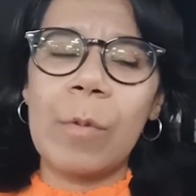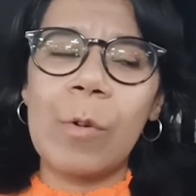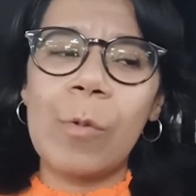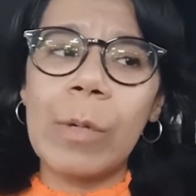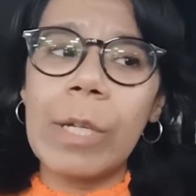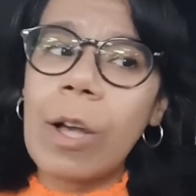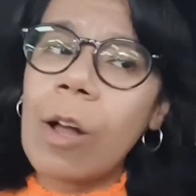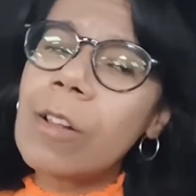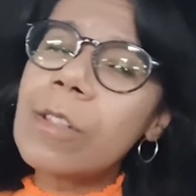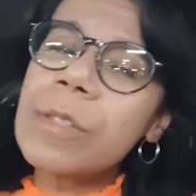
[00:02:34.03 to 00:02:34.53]

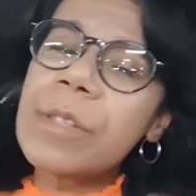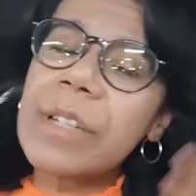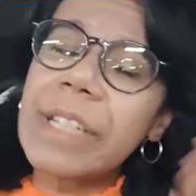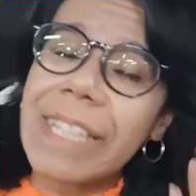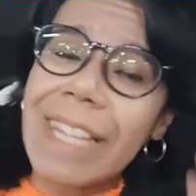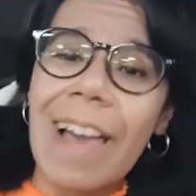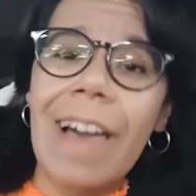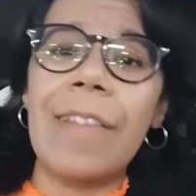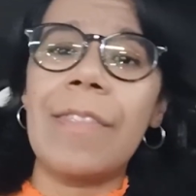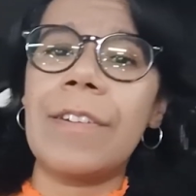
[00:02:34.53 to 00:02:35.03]
We also
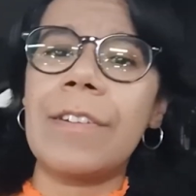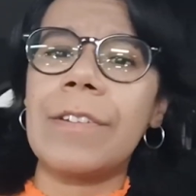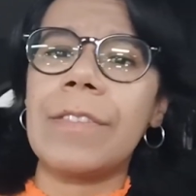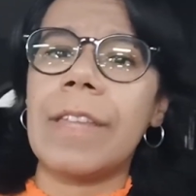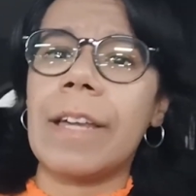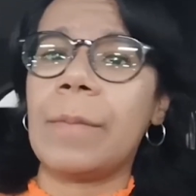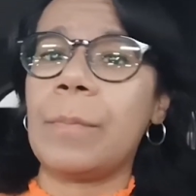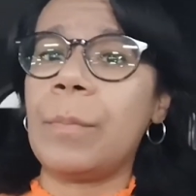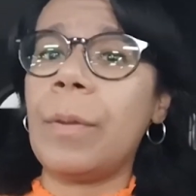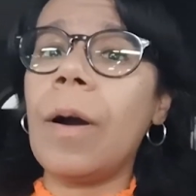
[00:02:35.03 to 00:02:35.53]
gather
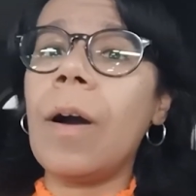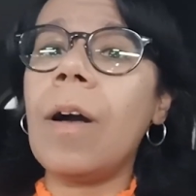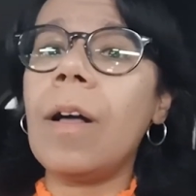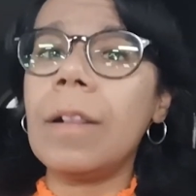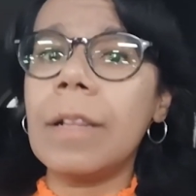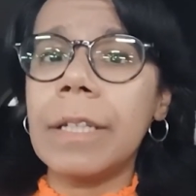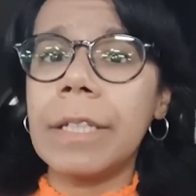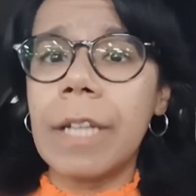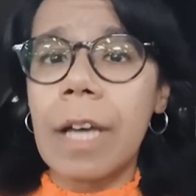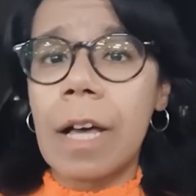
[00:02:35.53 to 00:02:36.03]
that
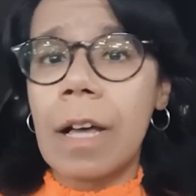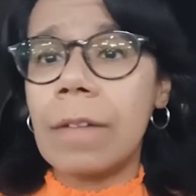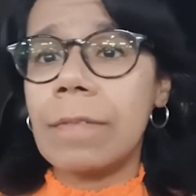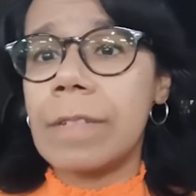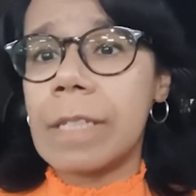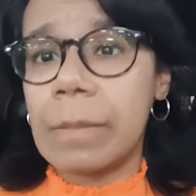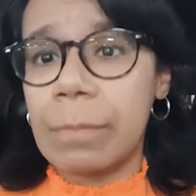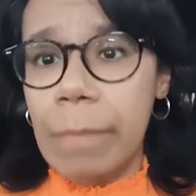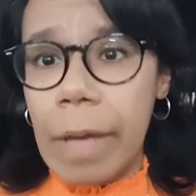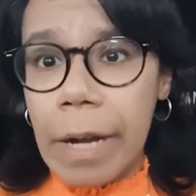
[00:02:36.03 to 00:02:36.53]
Paul and
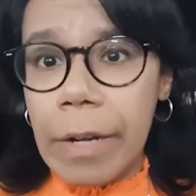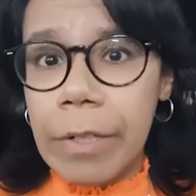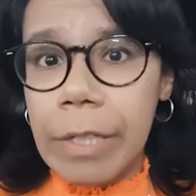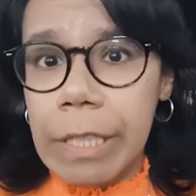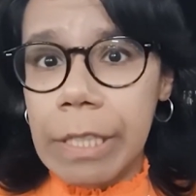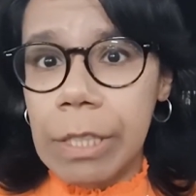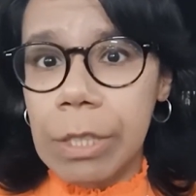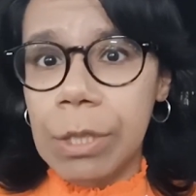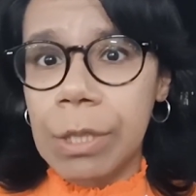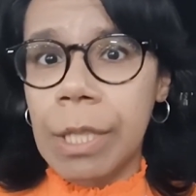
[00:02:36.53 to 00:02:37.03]
Ava's
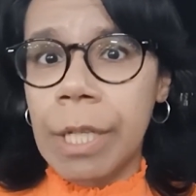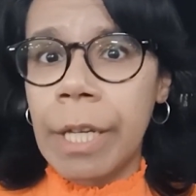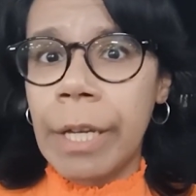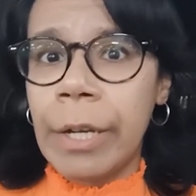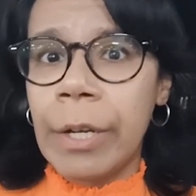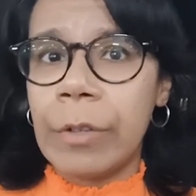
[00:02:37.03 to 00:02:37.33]
marriage